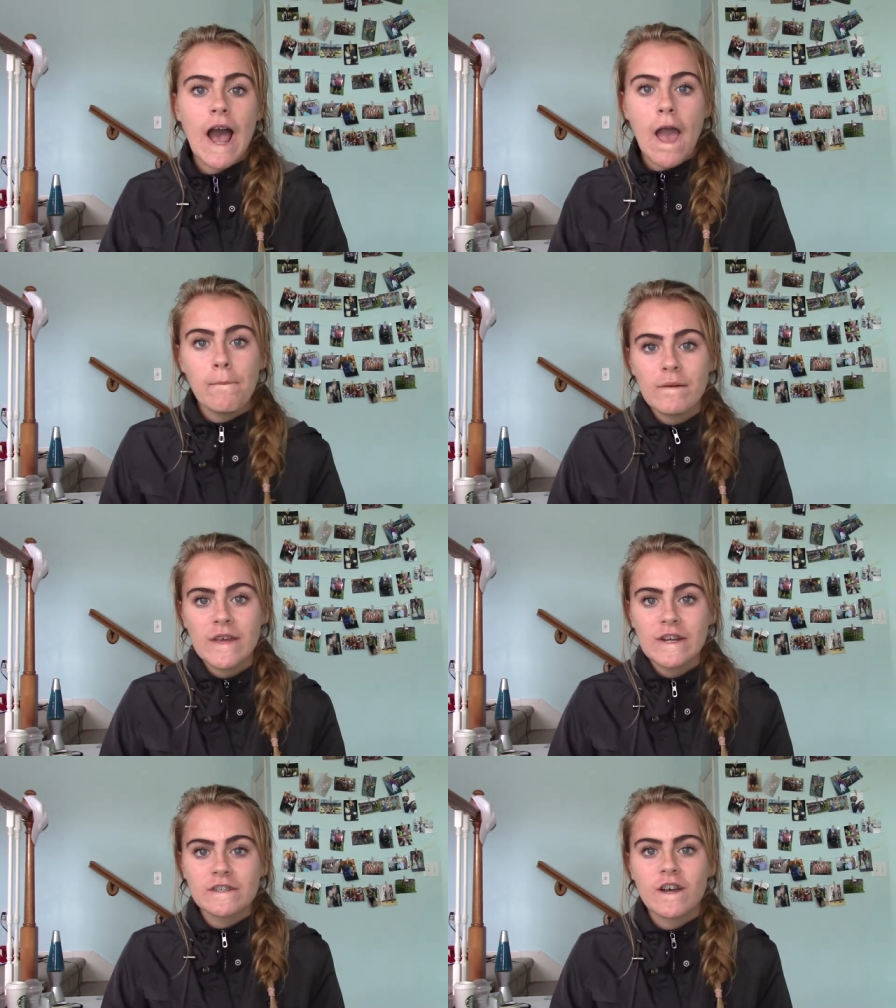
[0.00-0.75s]
I'm
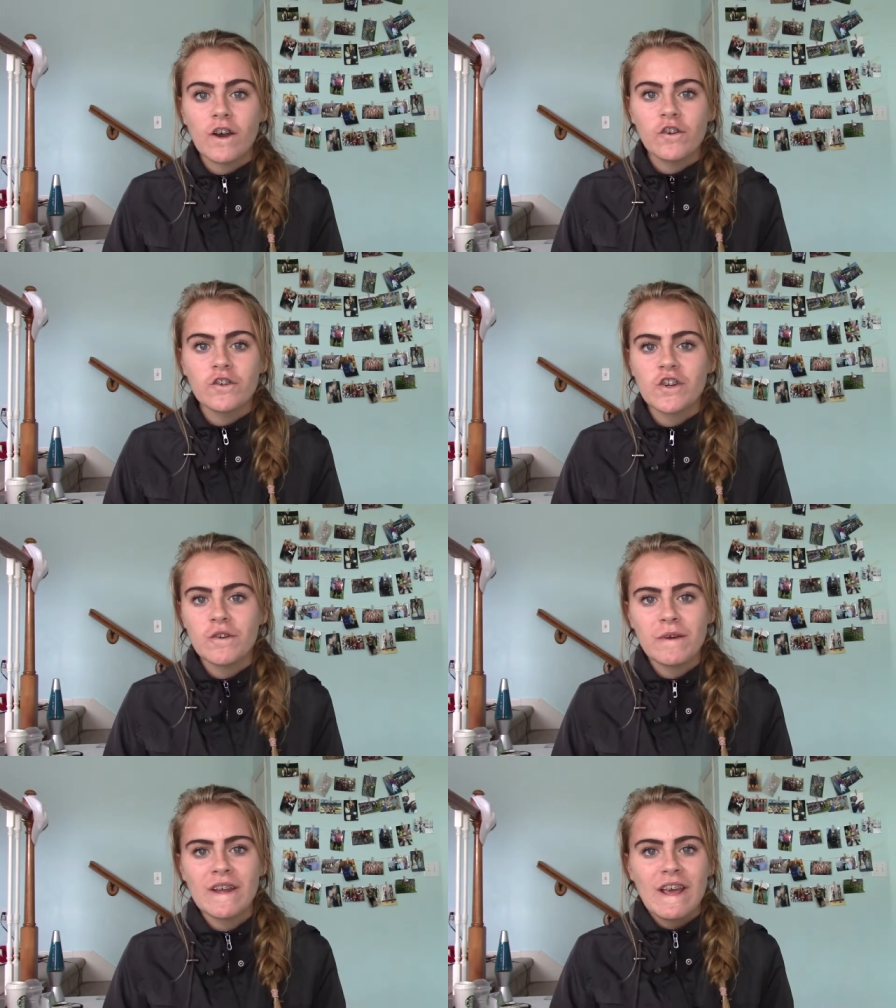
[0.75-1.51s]
in a soccer
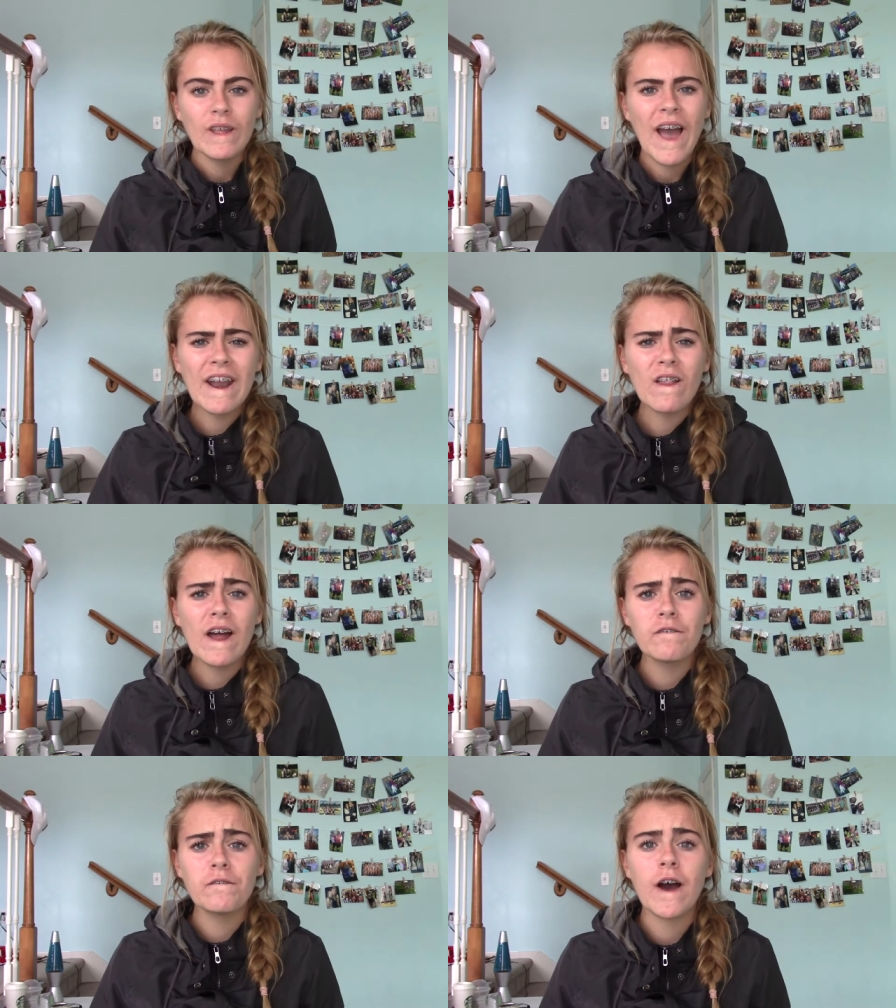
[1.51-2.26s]
tournament. I had a
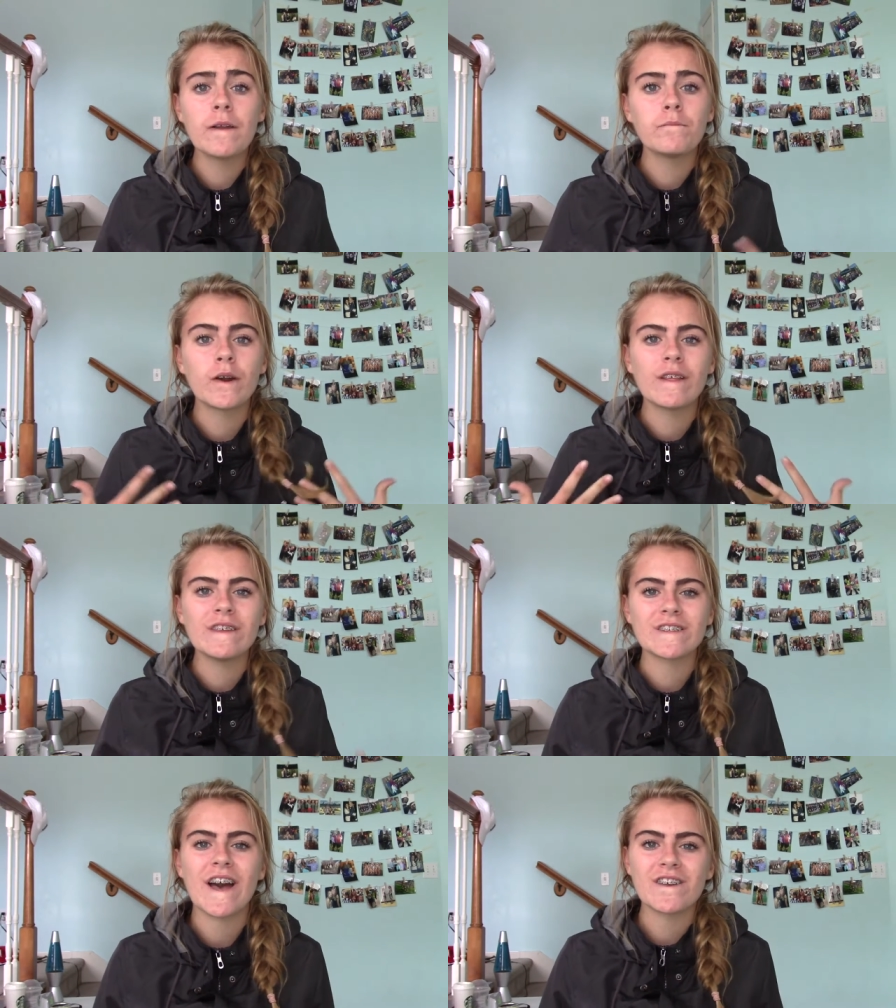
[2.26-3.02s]
lot of fun putting
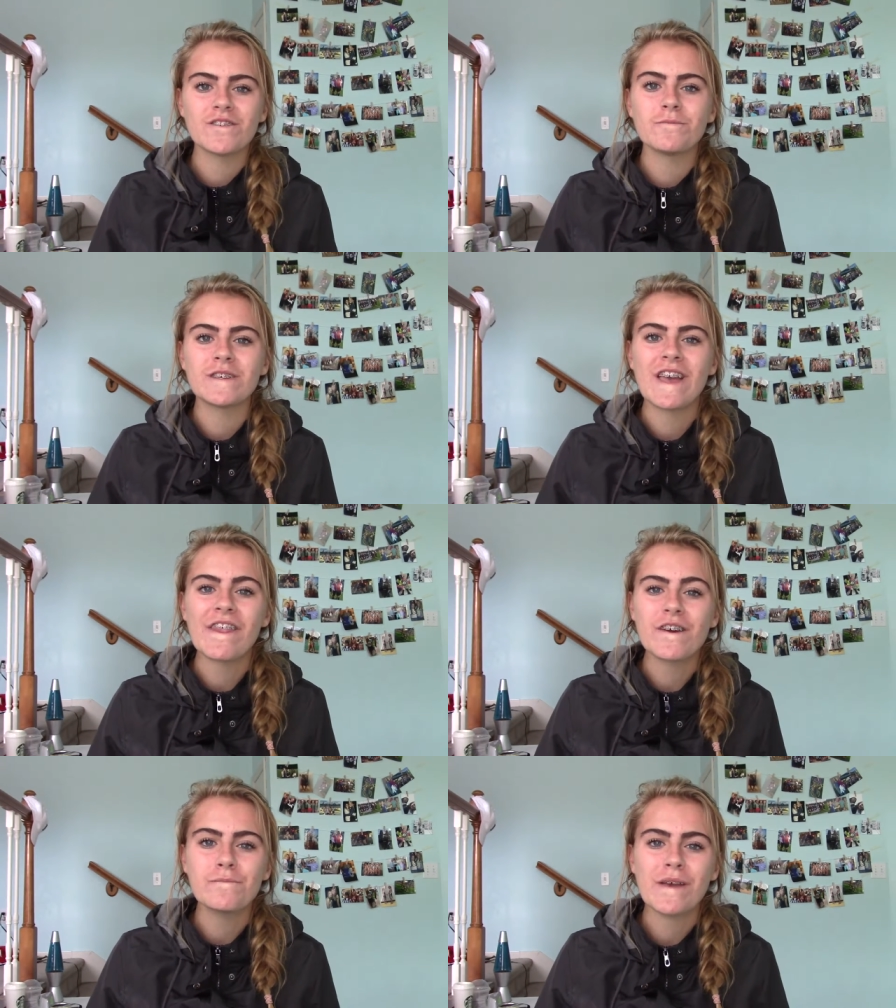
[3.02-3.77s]
these costumes
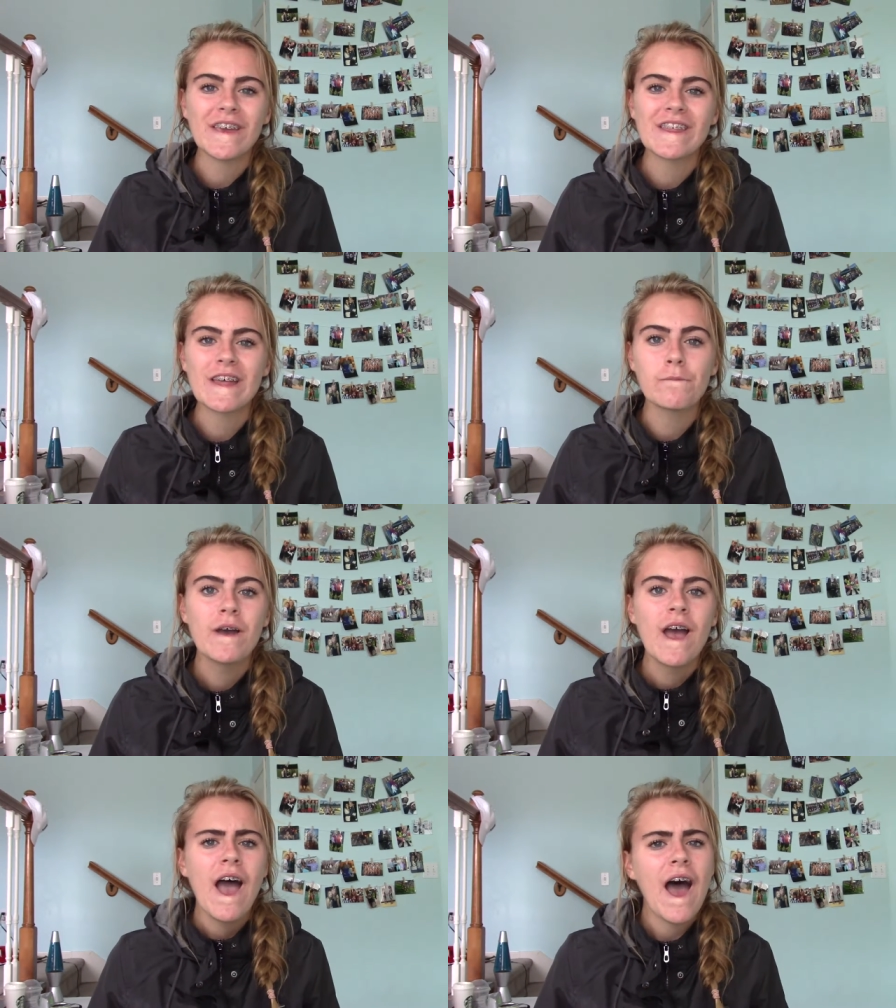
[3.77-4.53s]
together and making
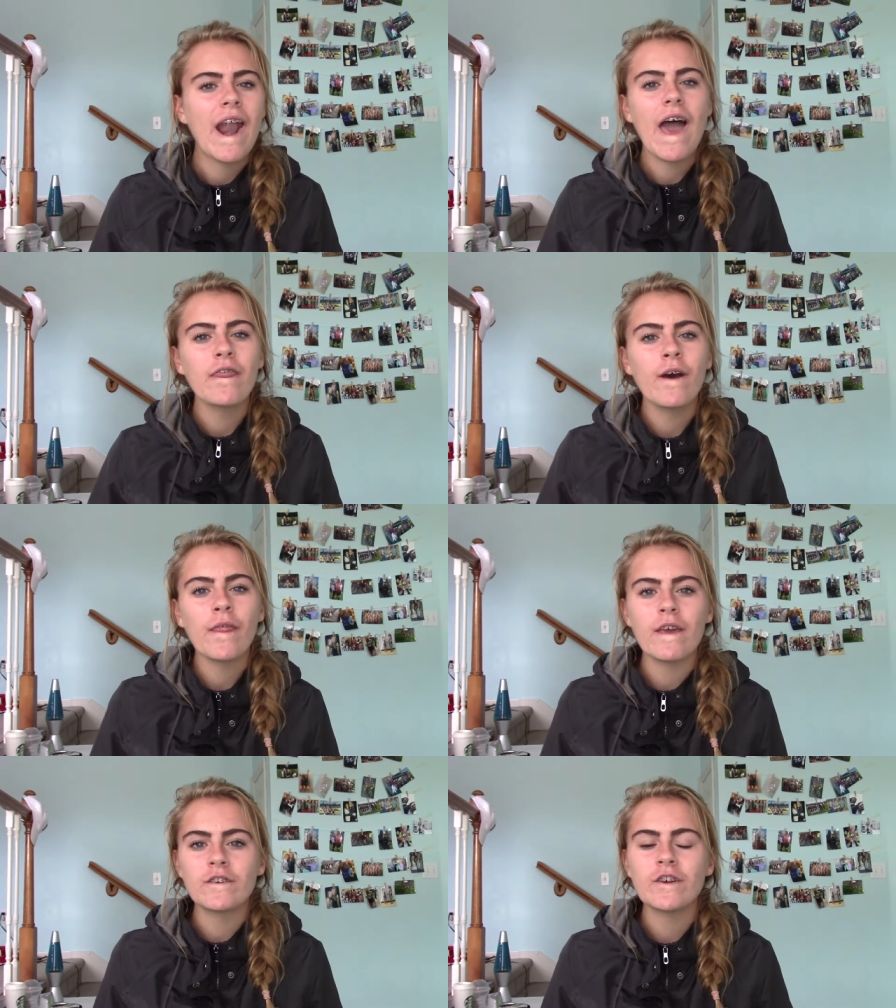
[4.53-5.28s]
them, and I
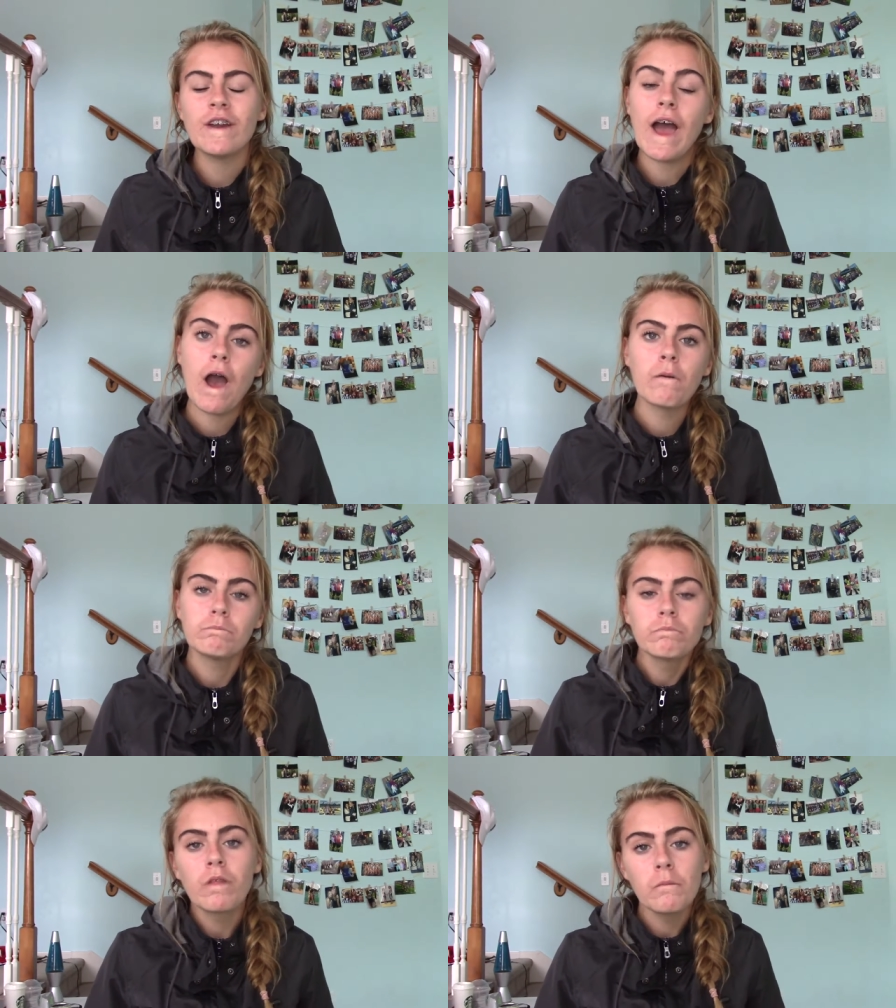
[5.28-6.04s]
thought they turned
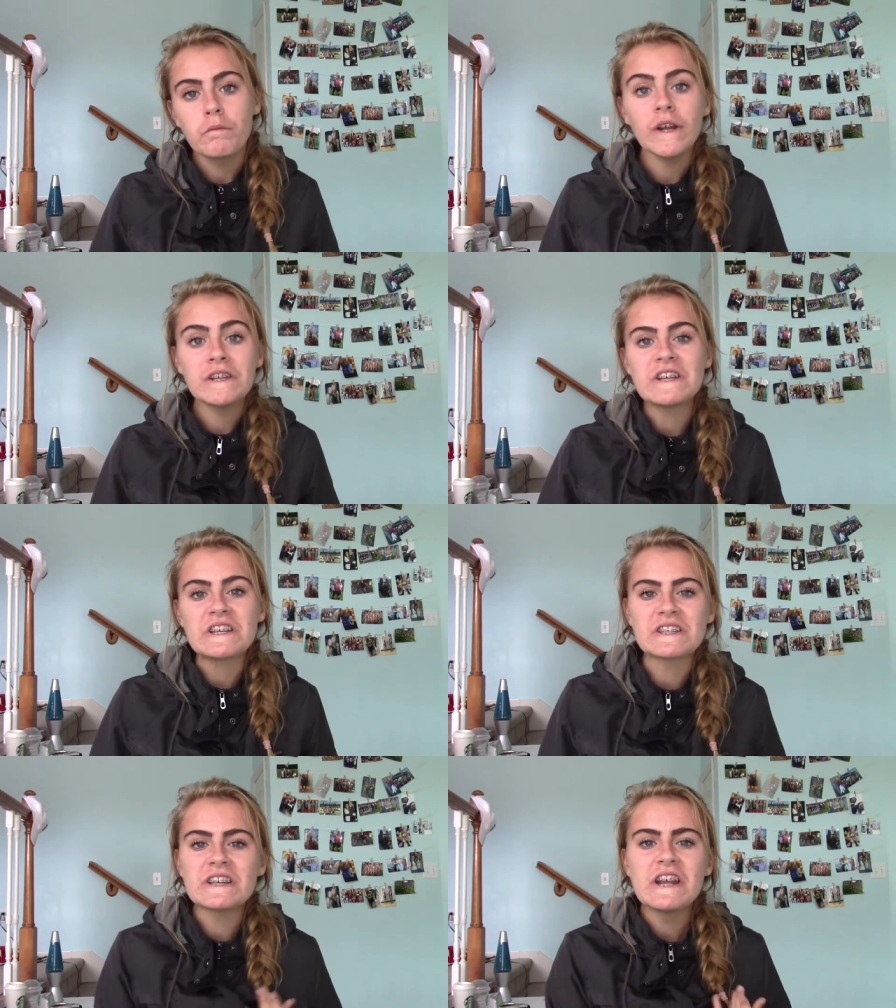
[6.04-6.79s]
out pretty
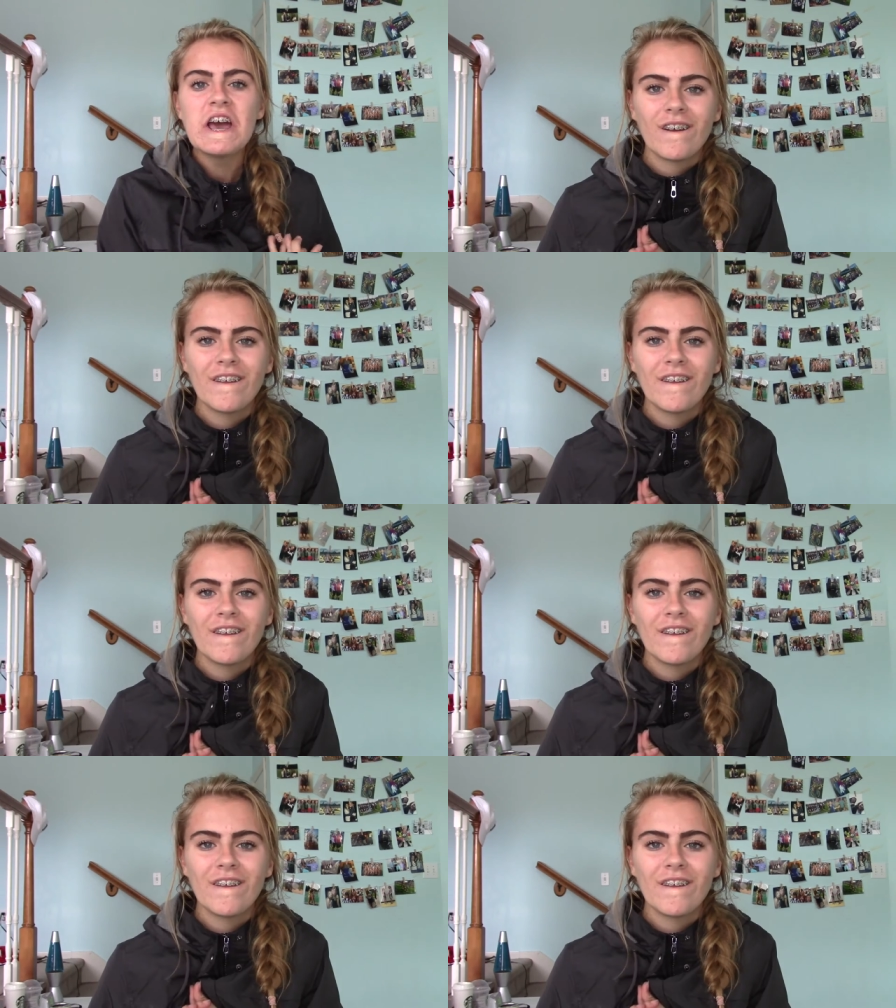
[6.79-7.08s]
decent.